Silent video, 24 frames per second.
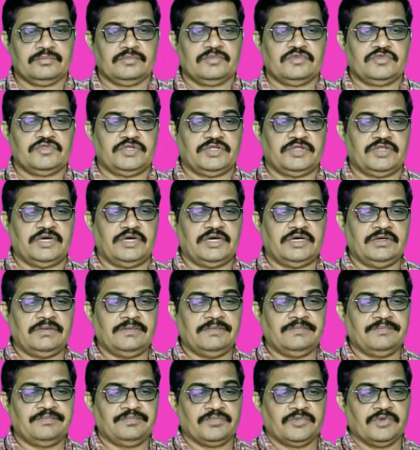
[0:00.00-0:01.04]
see
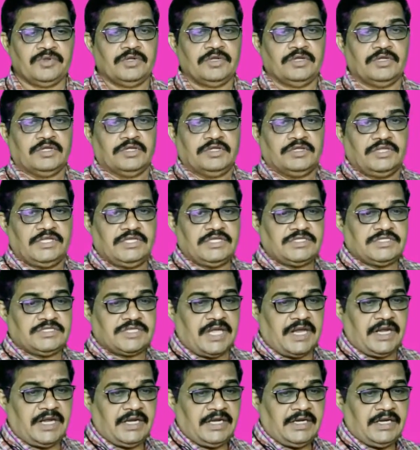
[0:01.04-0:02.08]
that the
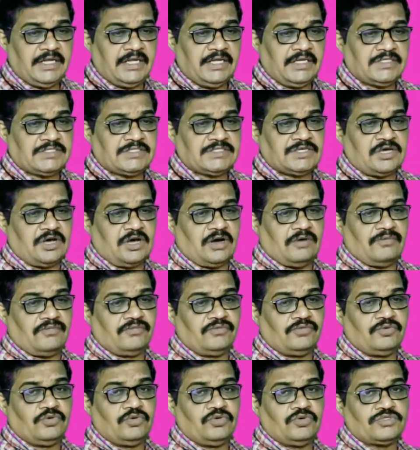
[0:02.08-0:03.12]
centers
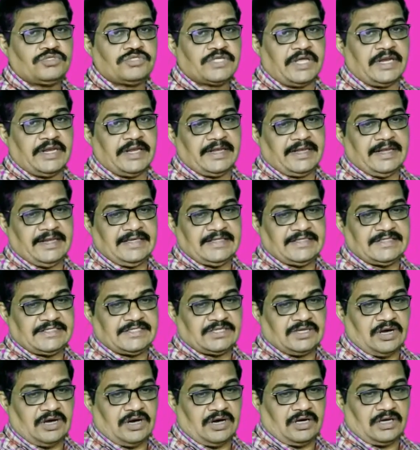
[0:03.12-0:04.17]
of two
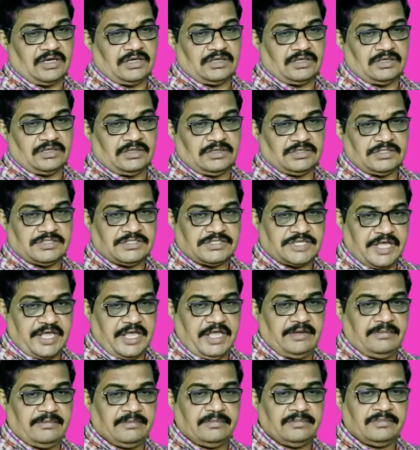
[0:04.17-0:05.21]
circles are
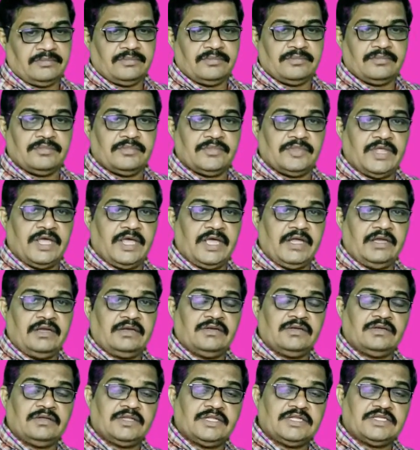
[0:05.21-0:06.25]
same,
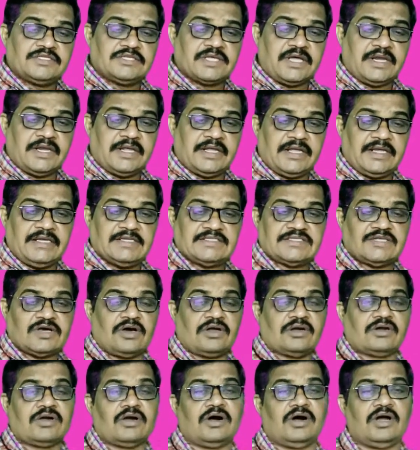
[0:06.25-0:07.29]
then the circles
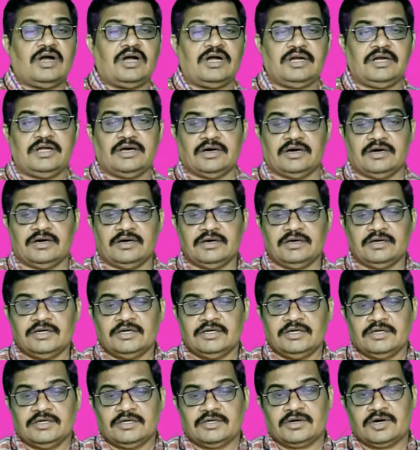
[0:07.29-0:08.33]
are called
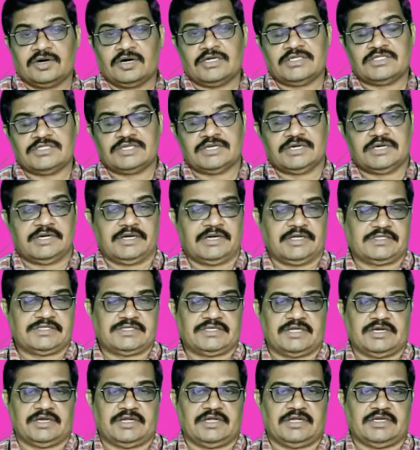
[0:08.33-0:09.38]
concentric
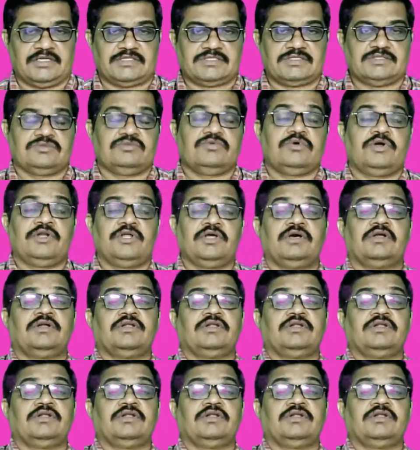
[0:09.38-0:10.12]
circles. What